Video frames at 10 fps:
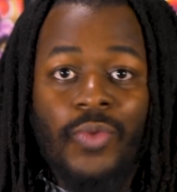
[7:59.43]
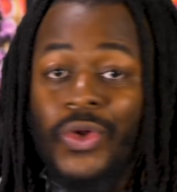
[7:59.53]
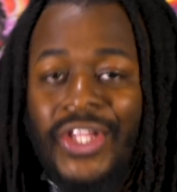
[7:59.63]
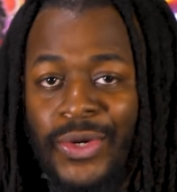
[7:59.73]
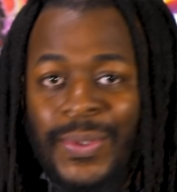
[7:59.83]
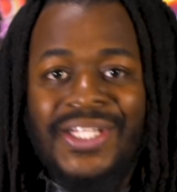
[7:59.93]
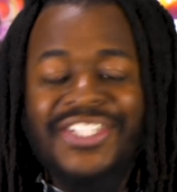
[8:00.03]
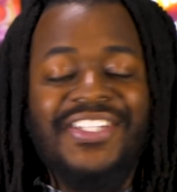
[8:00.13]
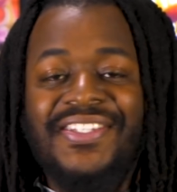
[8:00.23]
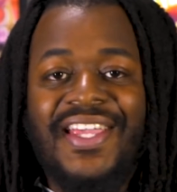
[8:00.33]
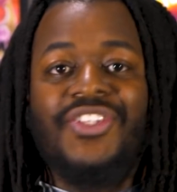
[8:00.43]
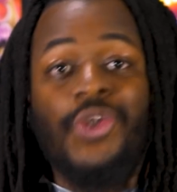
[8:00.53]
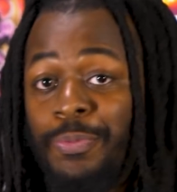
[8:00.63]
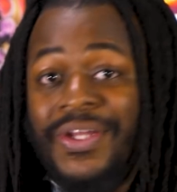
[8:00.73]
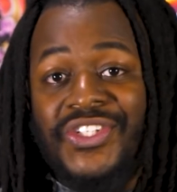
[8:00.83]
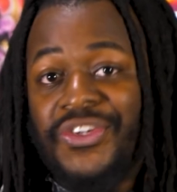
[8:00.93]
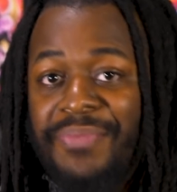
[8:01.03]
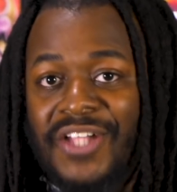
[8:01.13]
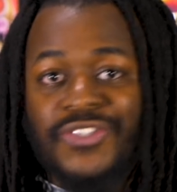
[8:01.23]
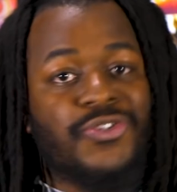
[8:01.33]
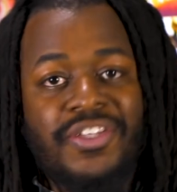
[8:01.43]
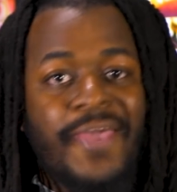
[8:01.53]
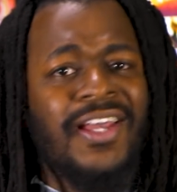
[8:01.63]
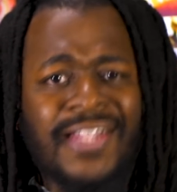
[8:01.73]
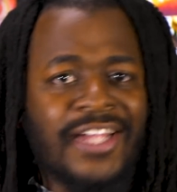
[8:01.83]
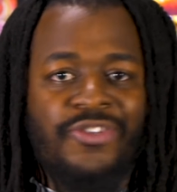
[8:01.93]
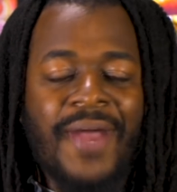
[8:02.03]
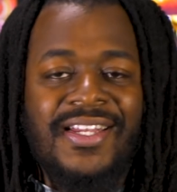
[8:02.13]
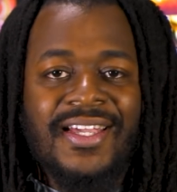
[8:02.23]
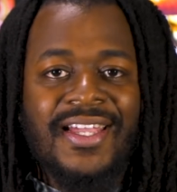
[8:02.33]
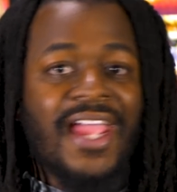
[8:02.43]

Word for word: were literally just get two Pendulum monsters to make Electrumite